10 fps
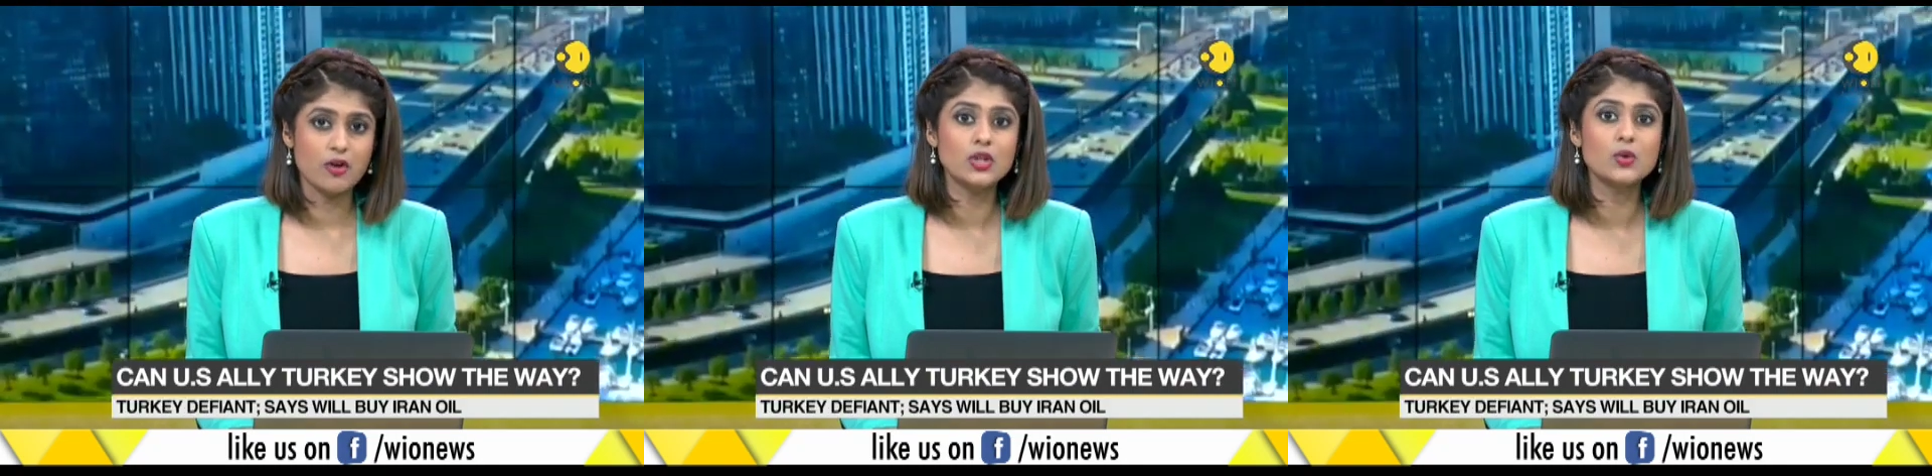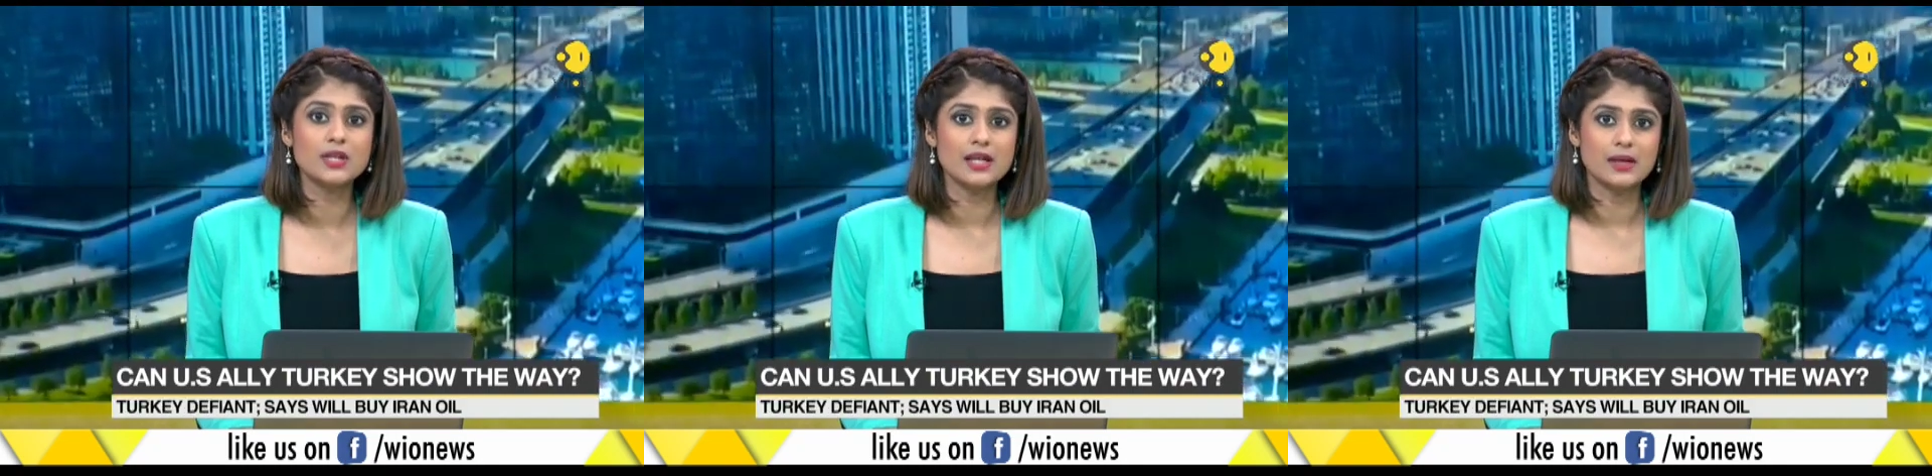for
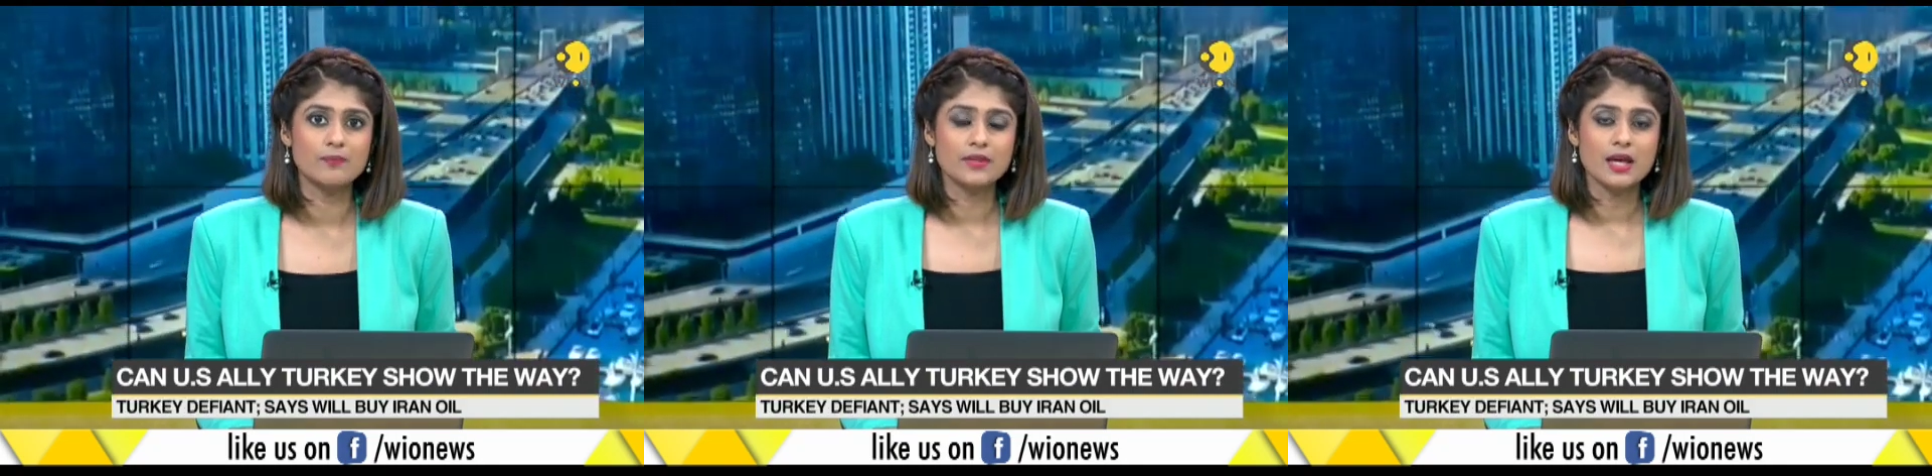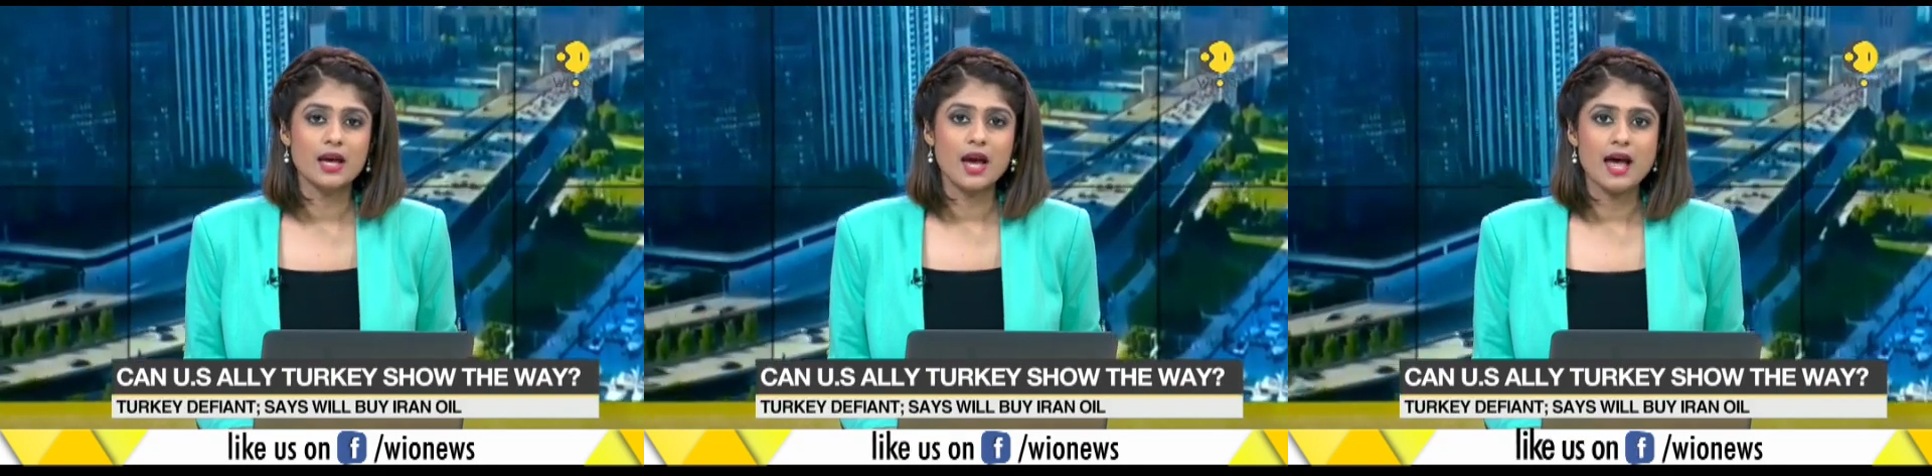New Delhi,
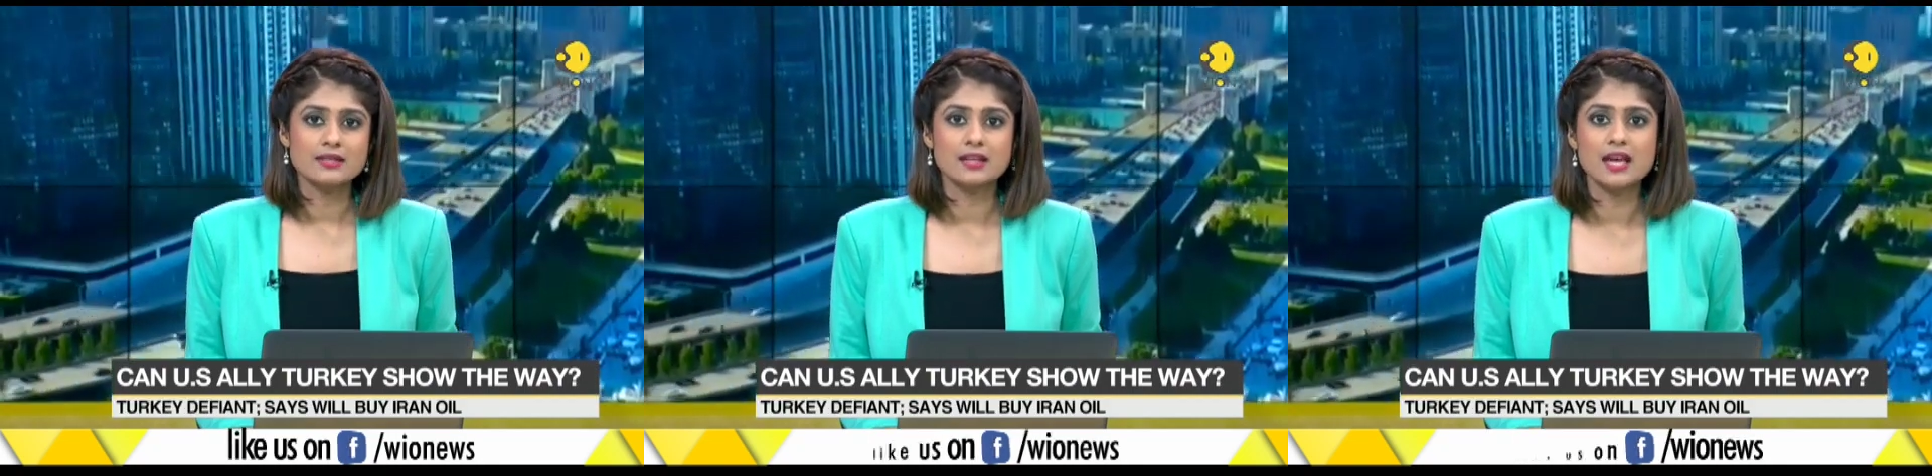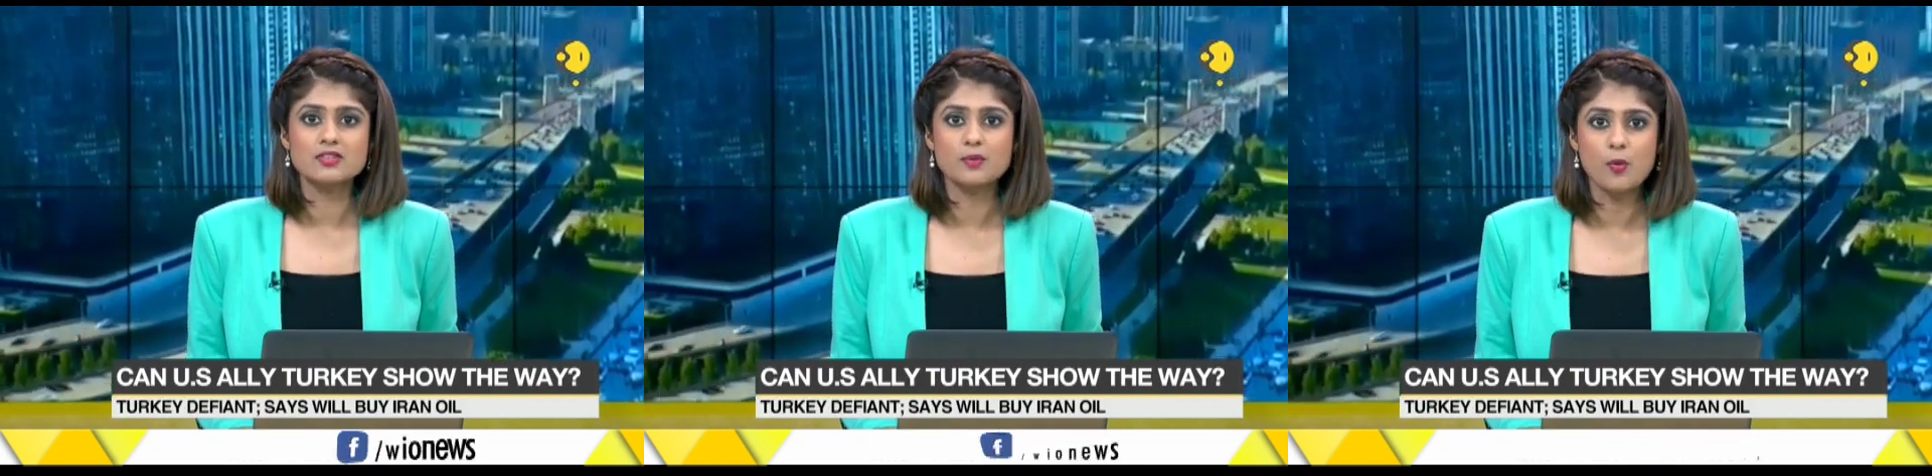as the
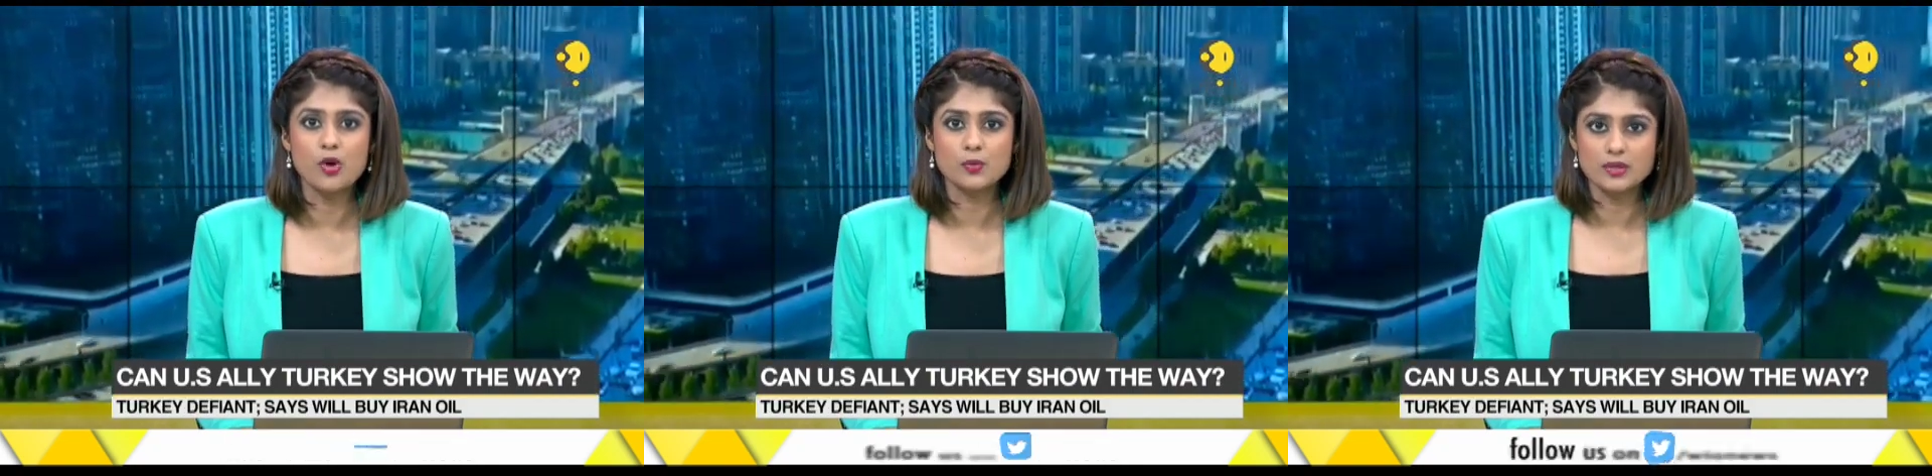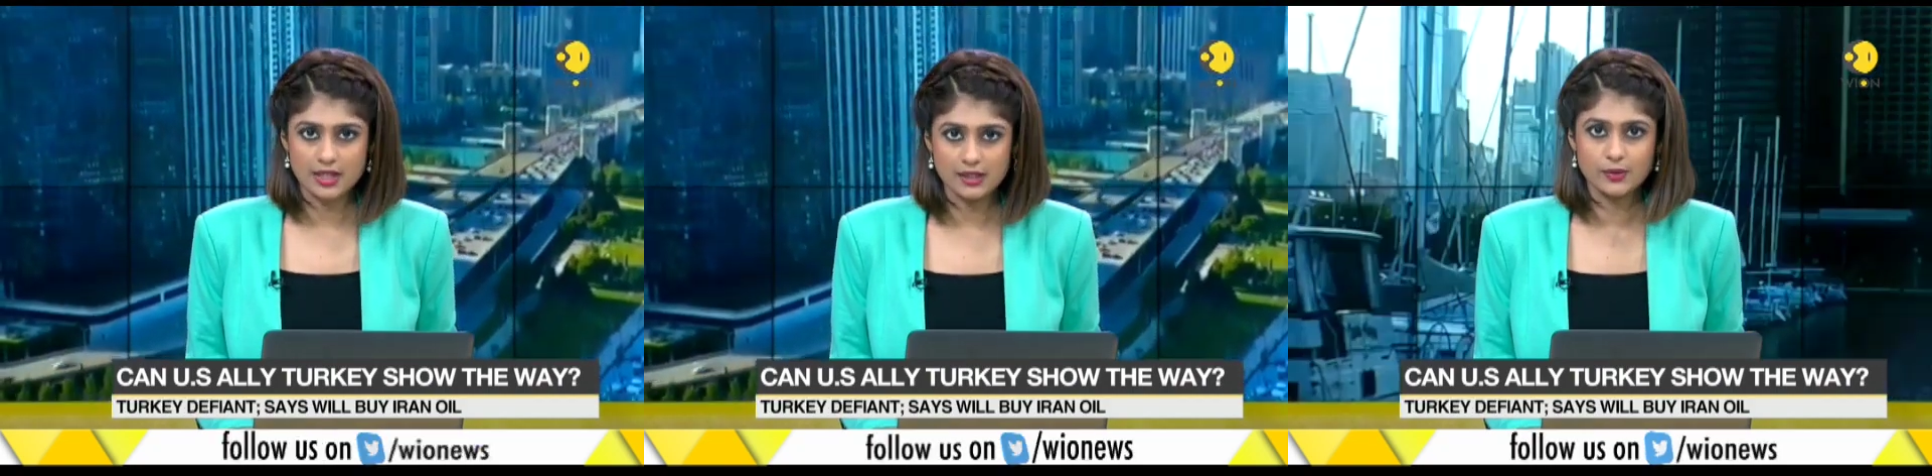next report
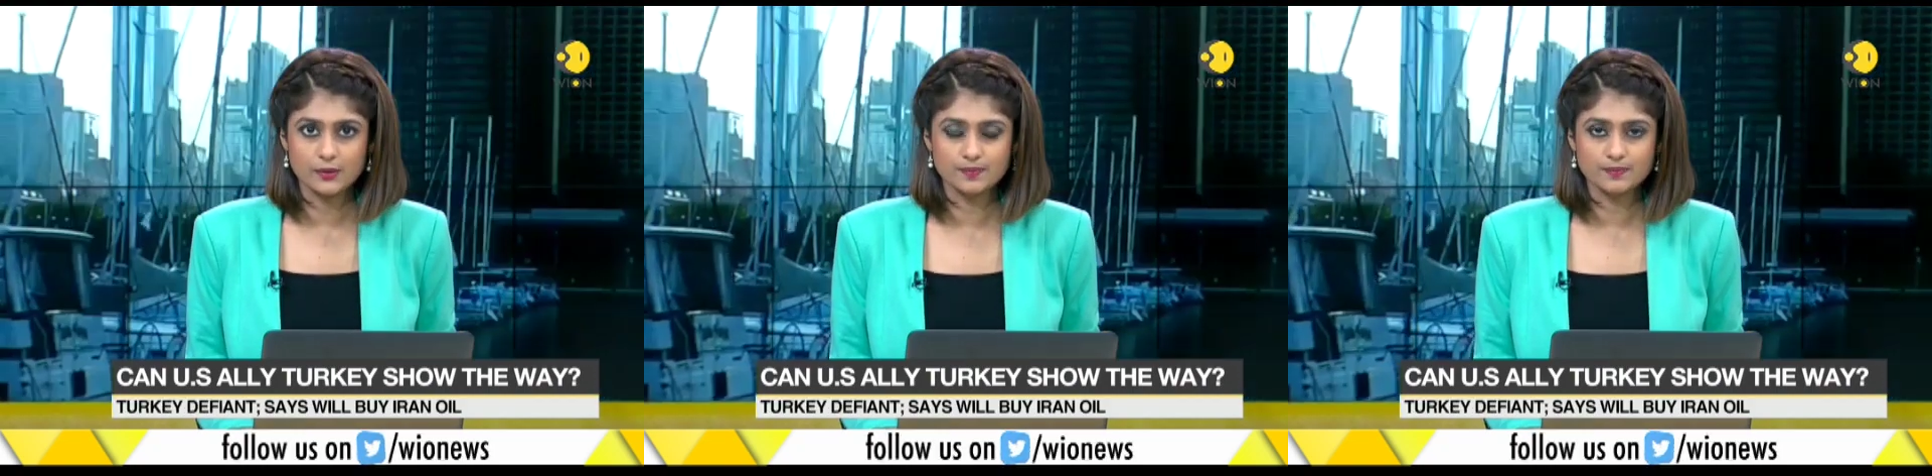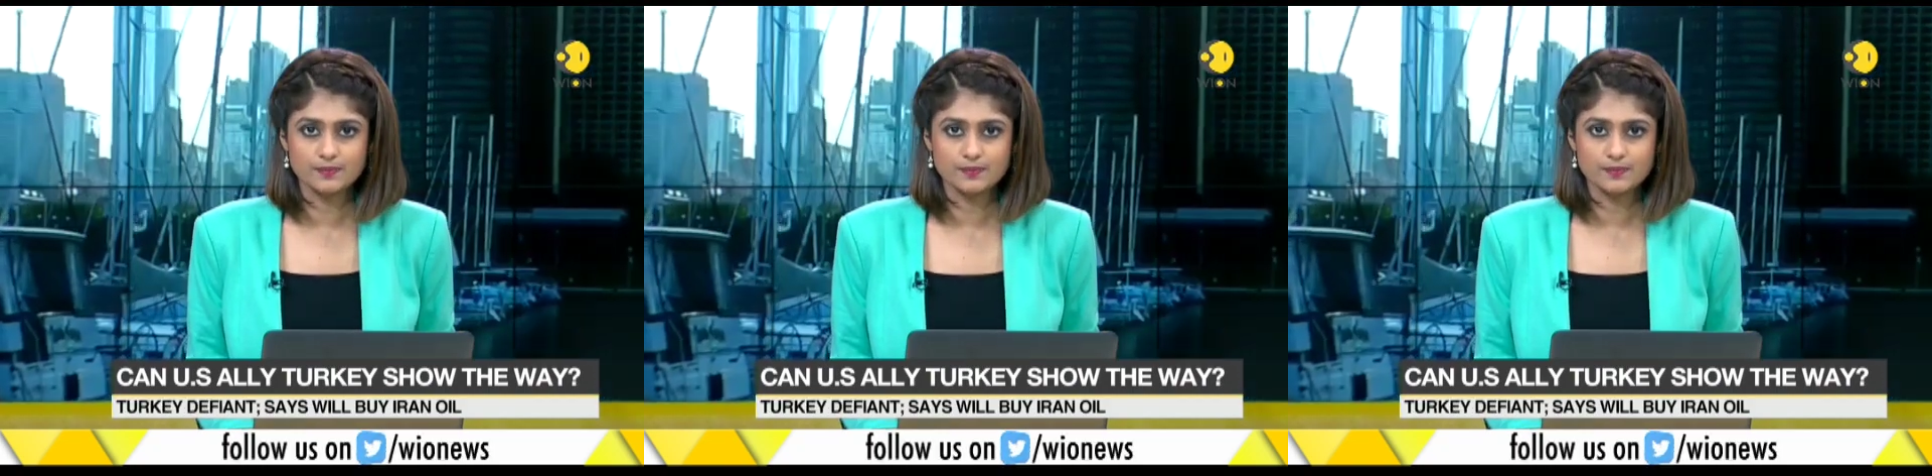will tell you.